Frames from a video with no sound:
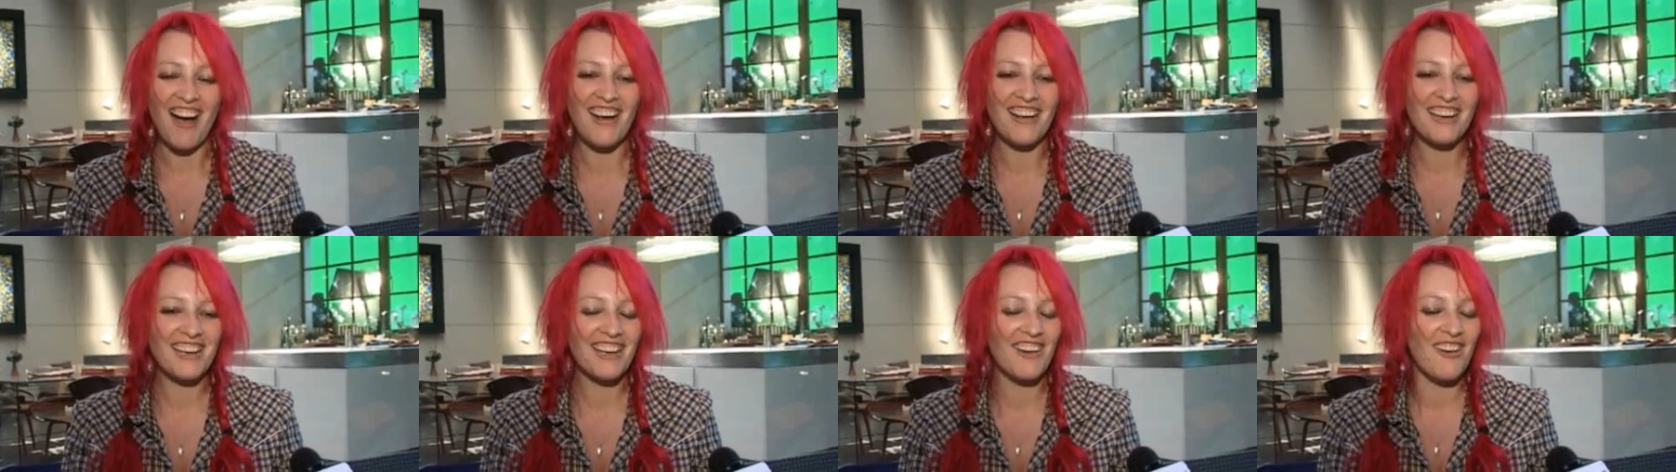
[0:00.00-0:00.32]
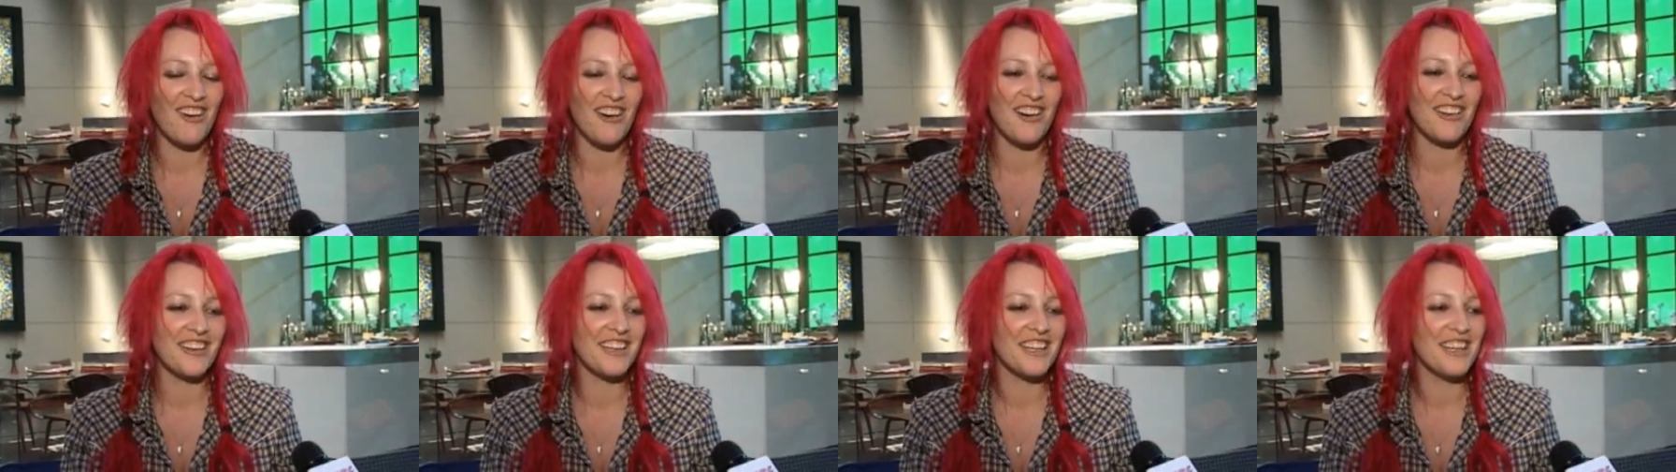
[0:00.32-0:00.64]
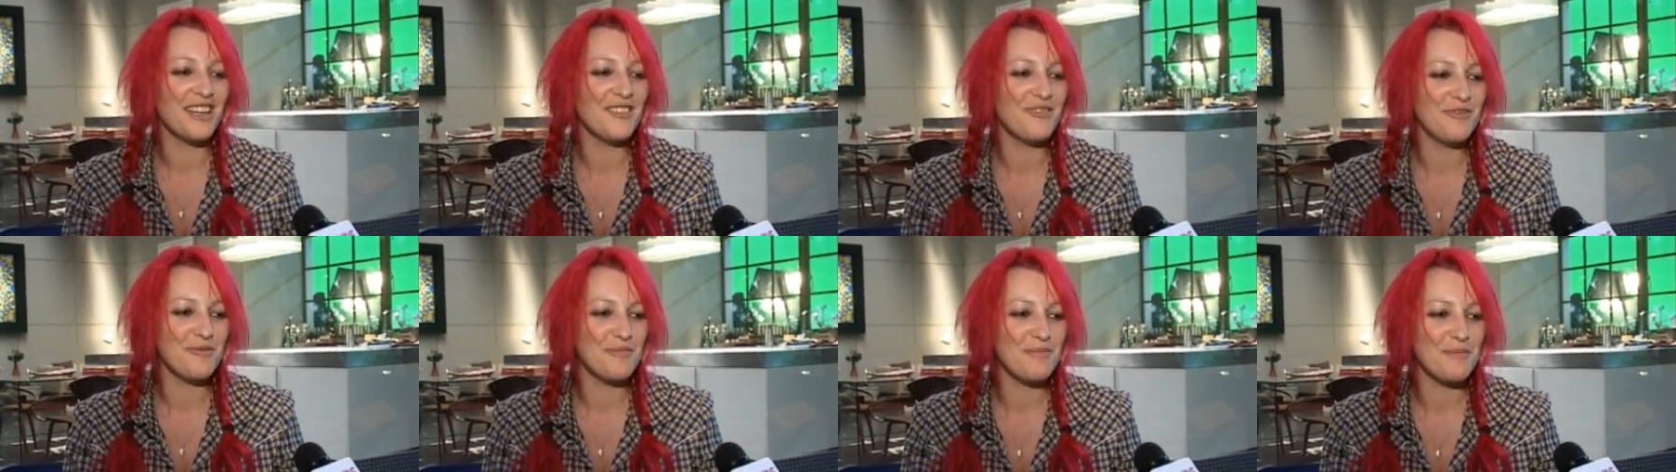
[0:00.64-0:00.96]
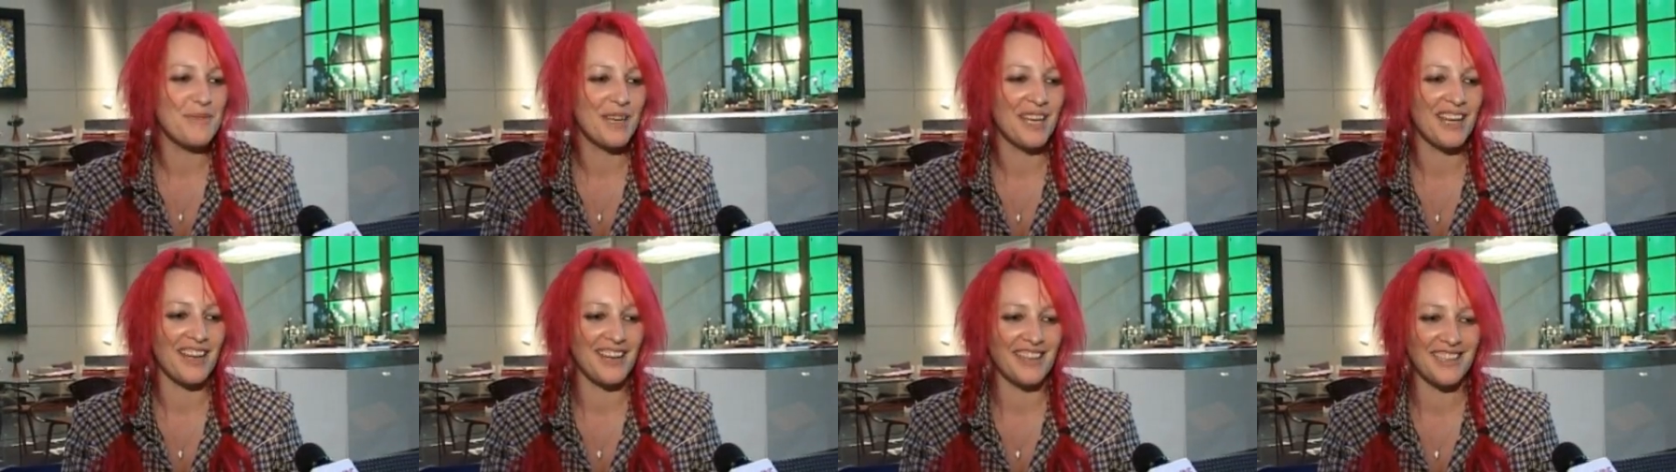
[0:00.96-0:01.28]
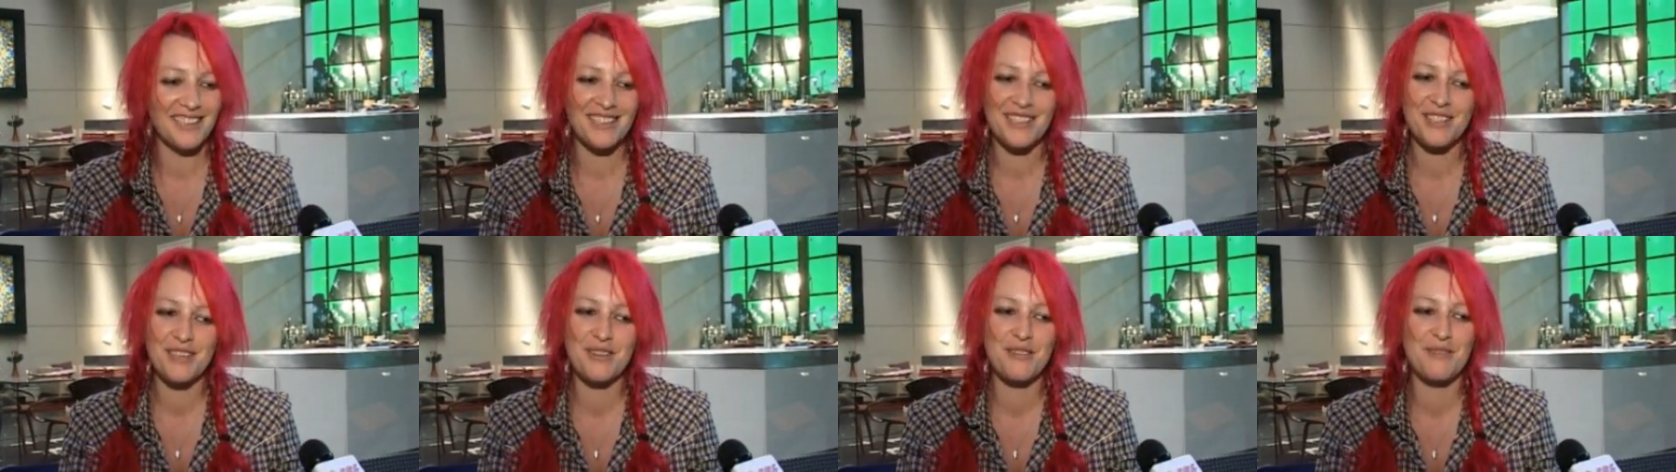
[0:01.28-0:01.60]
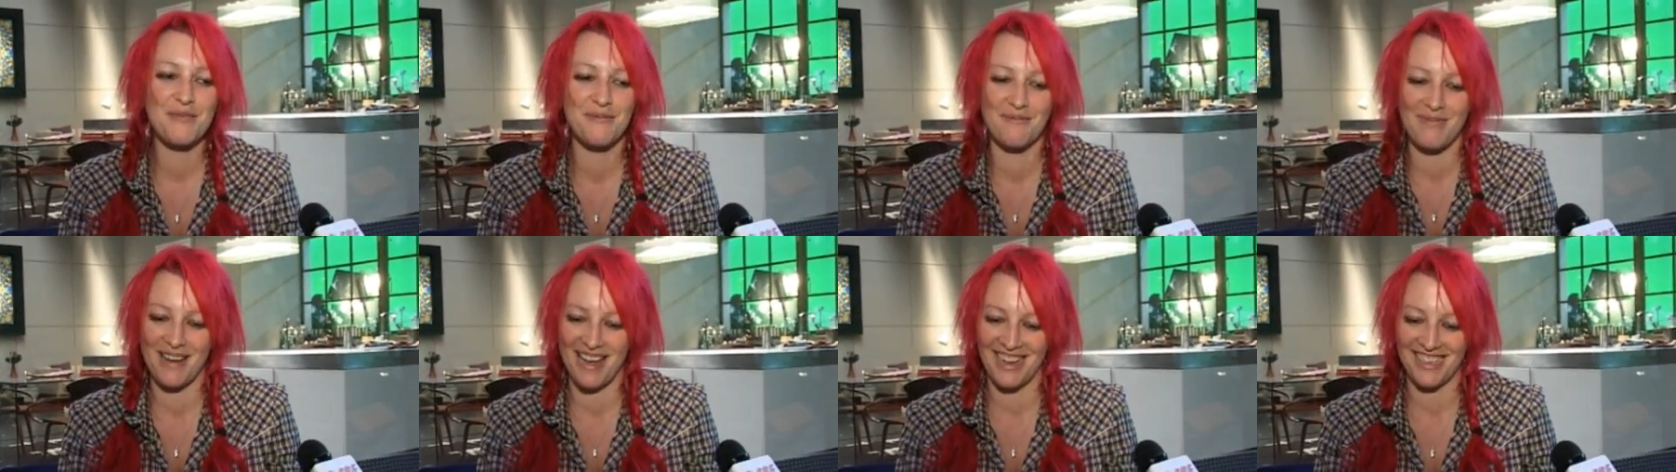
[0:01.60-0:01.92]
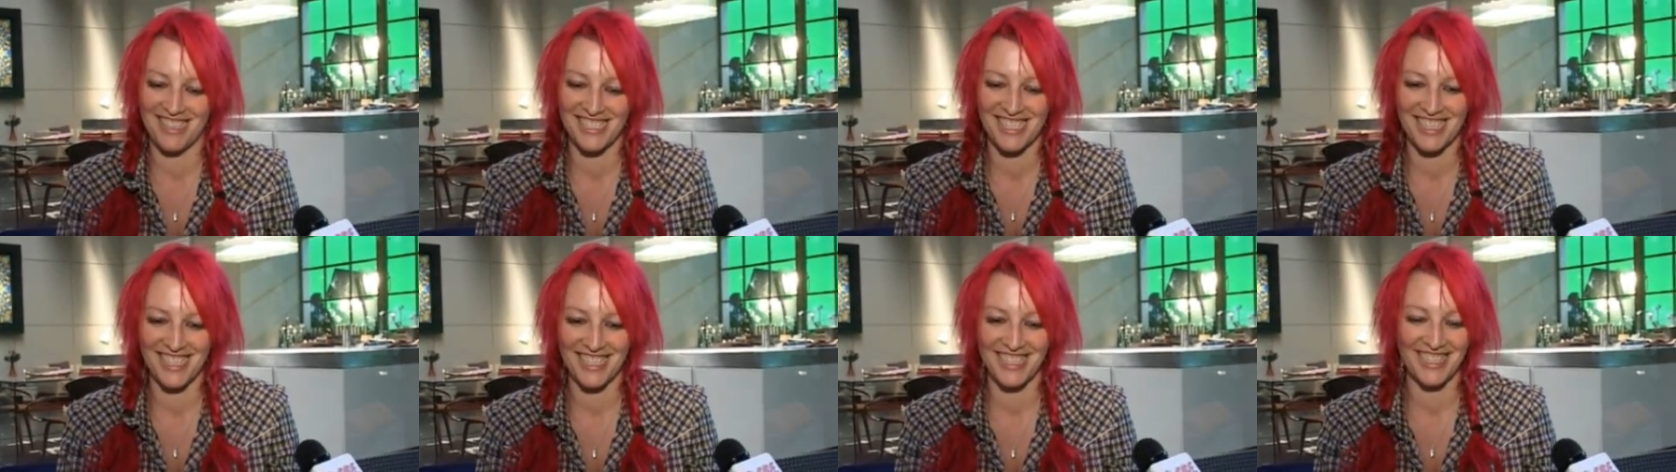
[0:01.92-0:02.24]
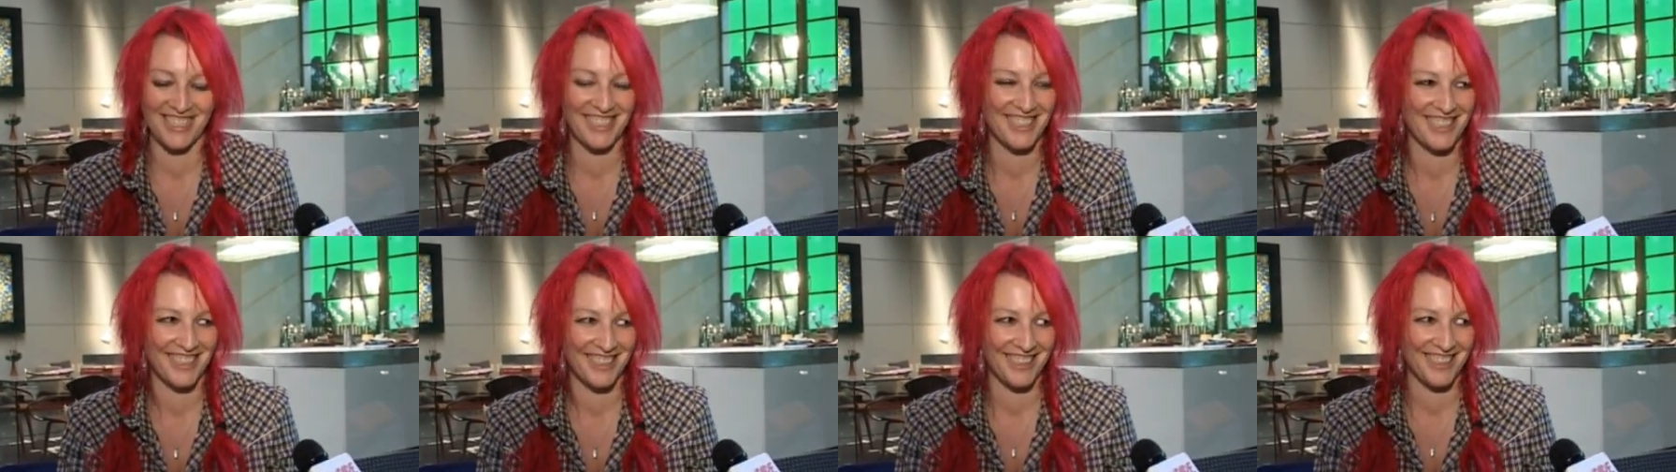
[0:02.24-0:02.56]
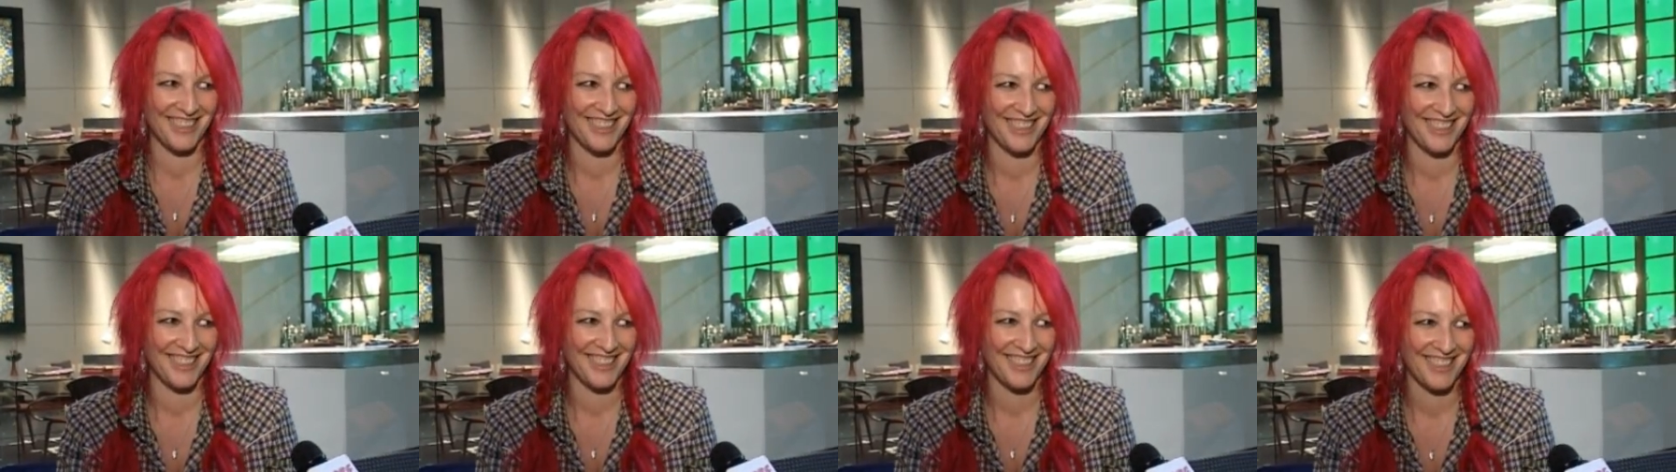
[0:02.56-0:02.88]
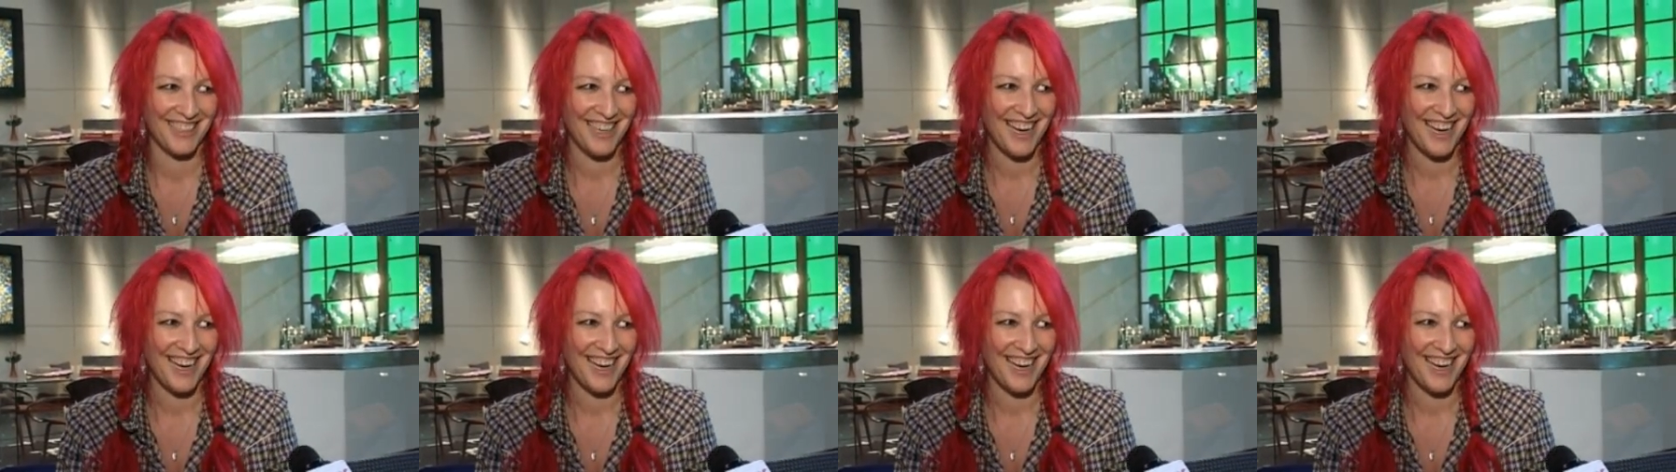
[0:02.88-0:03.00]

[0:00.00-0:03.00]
I can't even begin to imagine.